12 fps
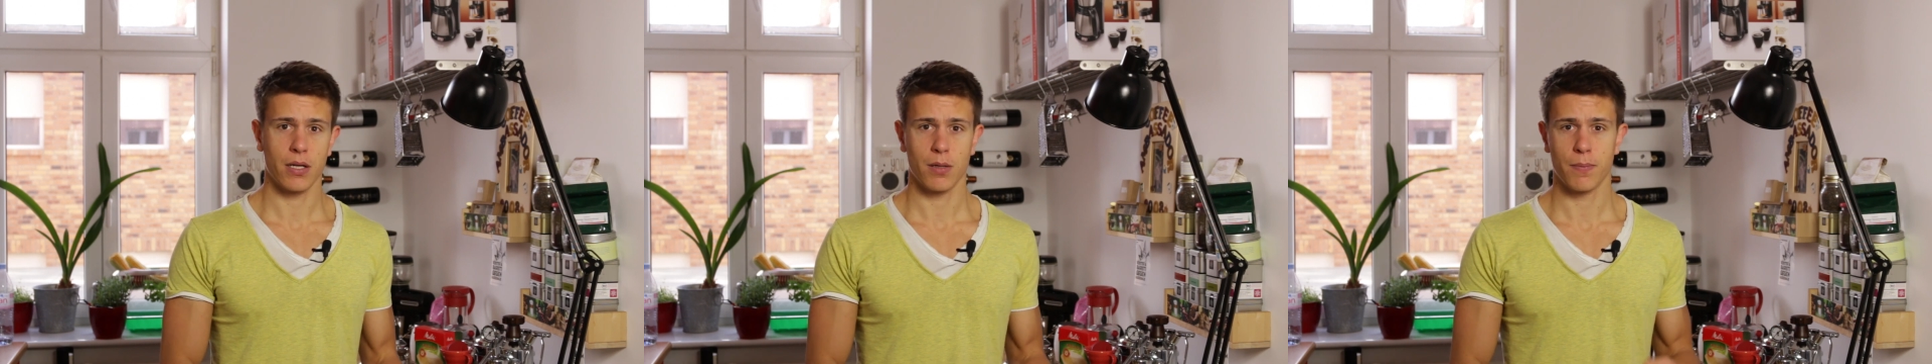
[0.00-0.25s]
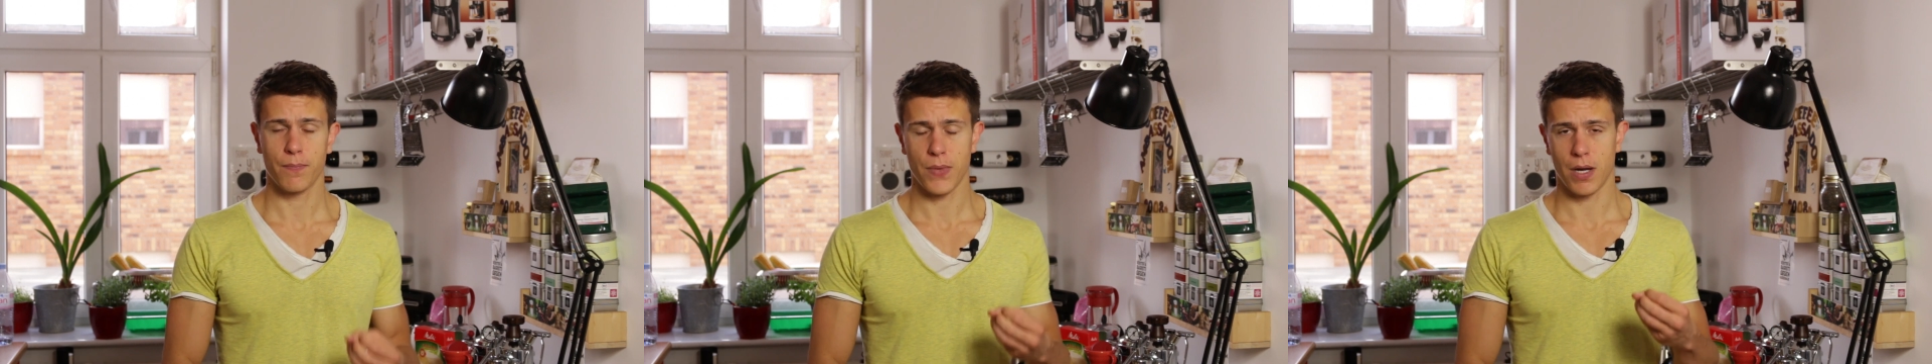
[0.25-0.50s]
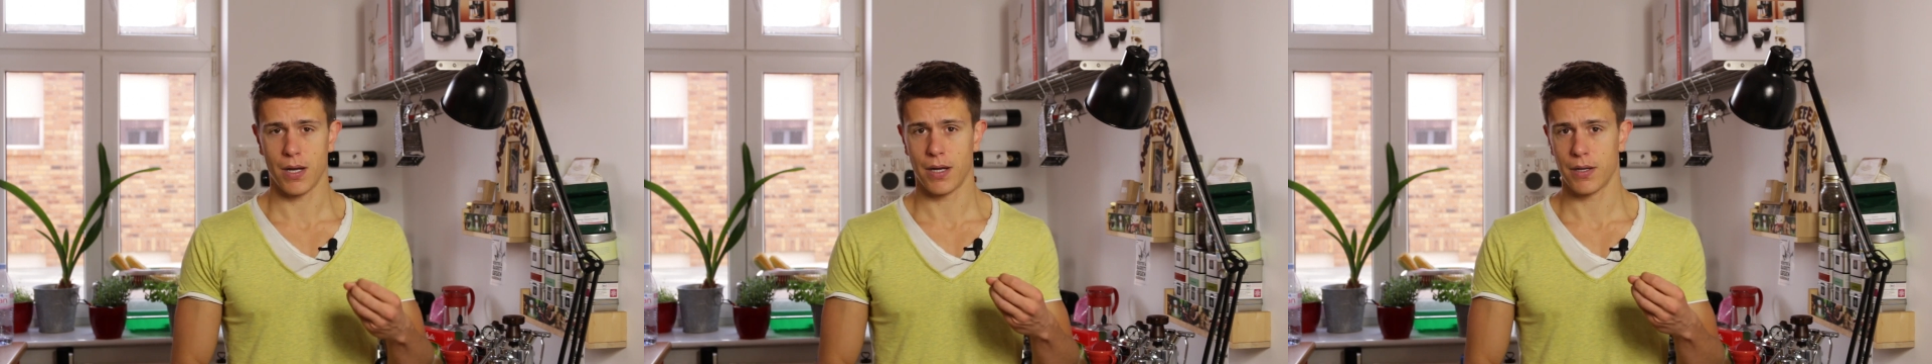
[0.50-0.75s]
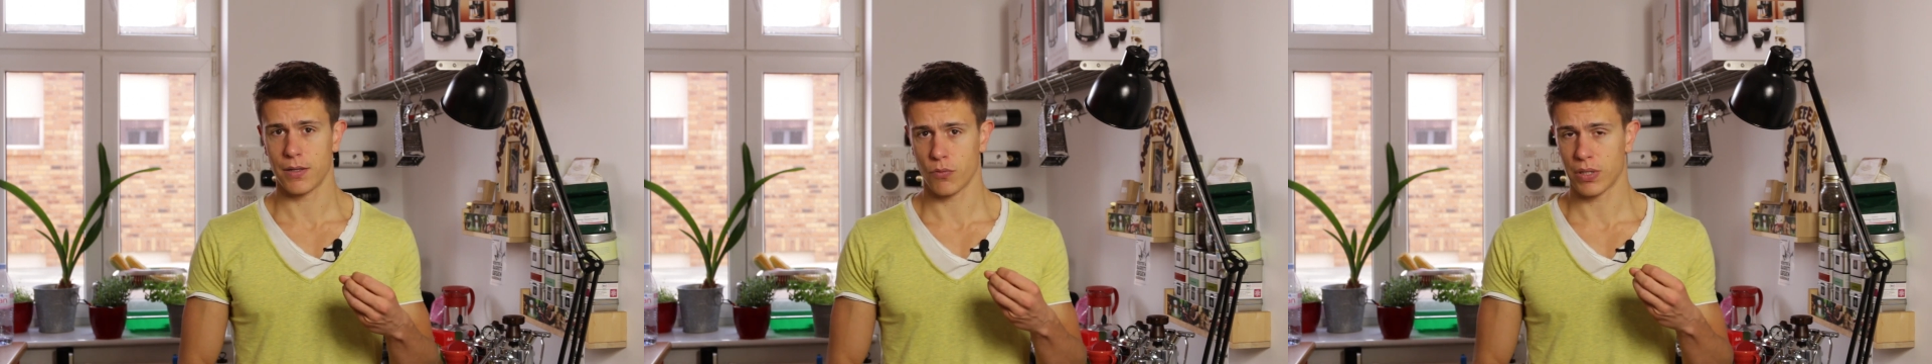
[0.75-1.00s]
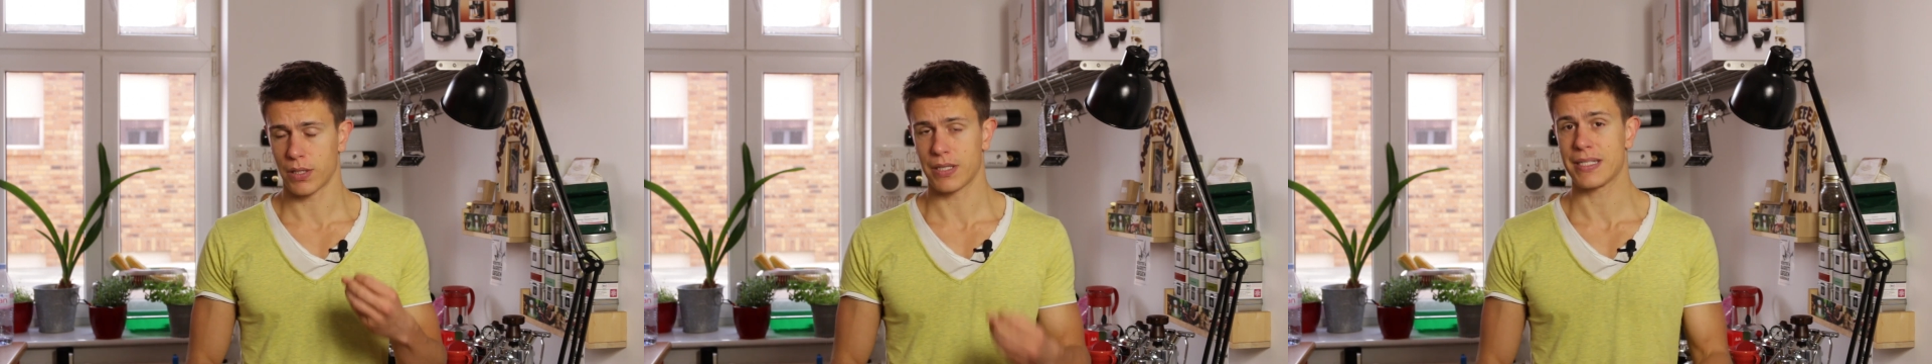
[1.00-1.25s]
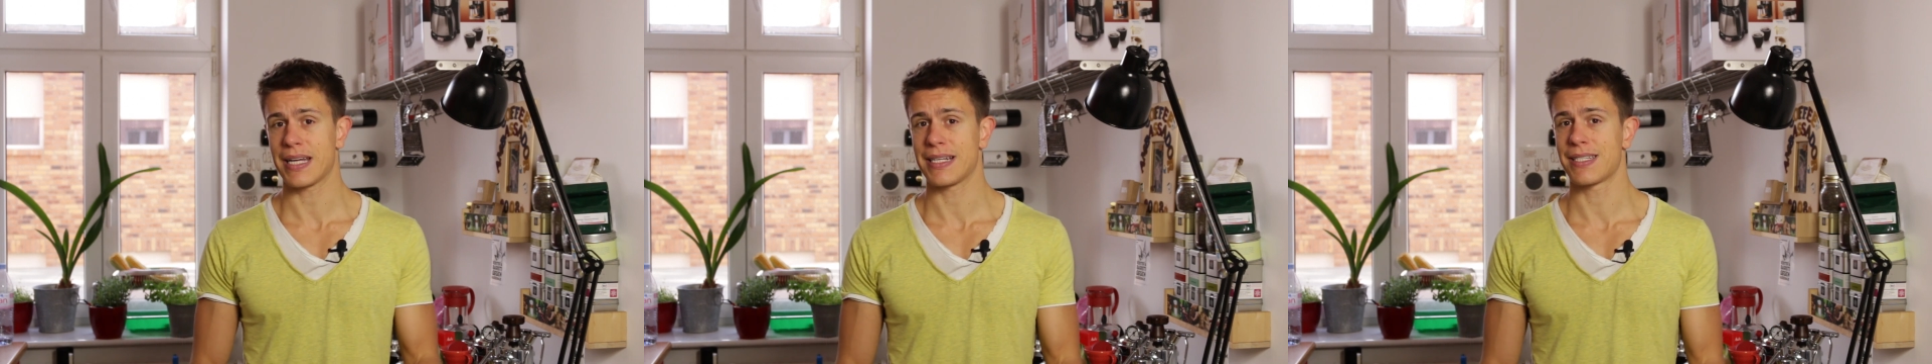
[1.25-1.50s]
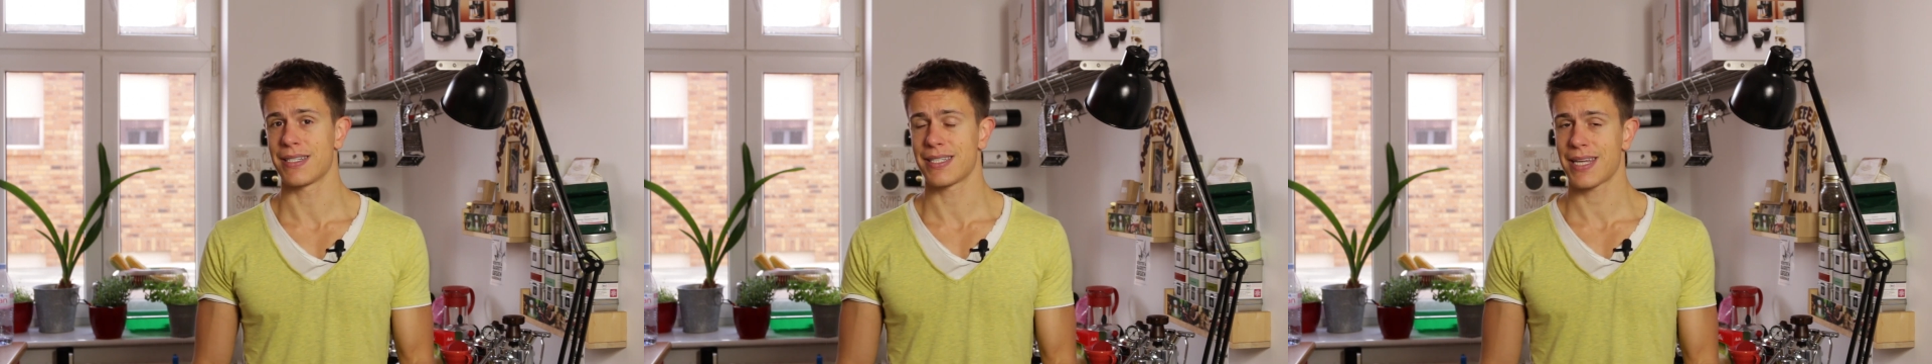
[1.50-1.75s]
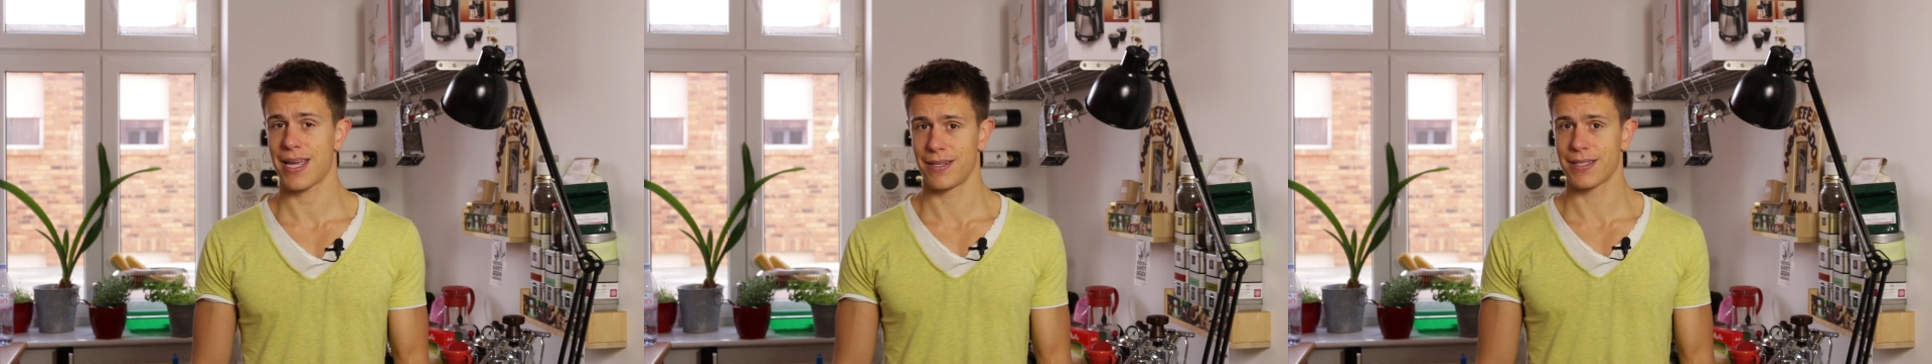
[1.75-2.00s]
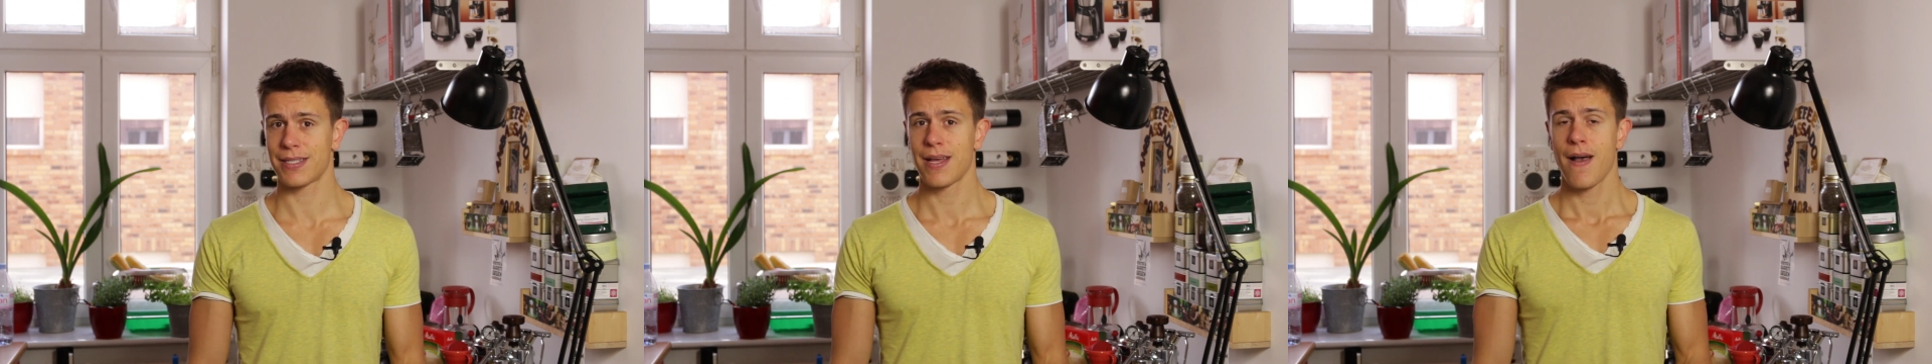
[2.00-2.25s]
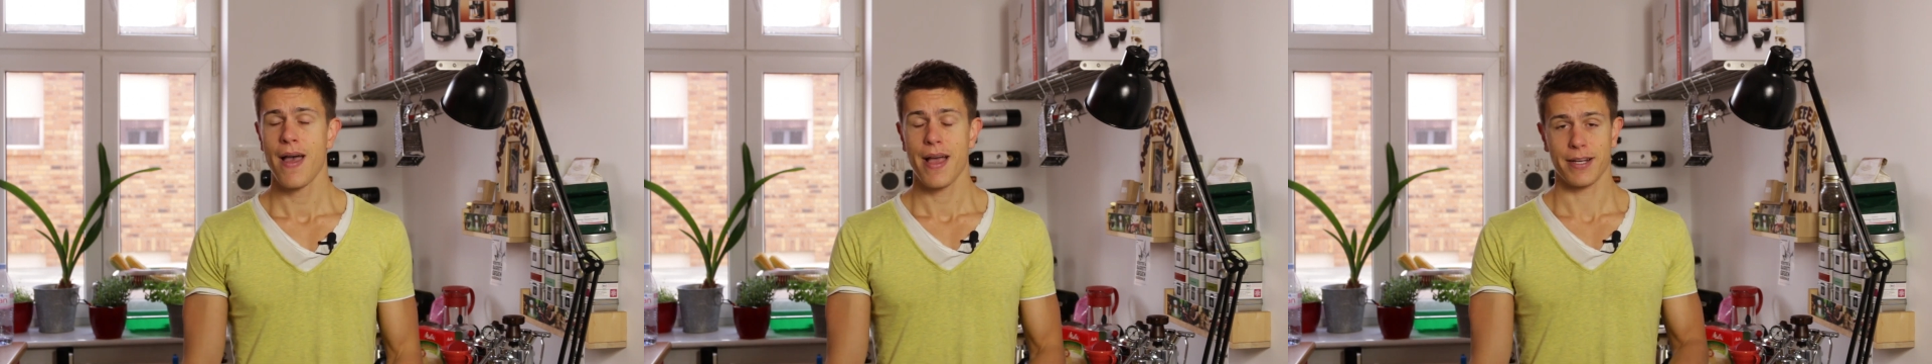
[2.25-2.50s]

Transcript: gonna taste intense,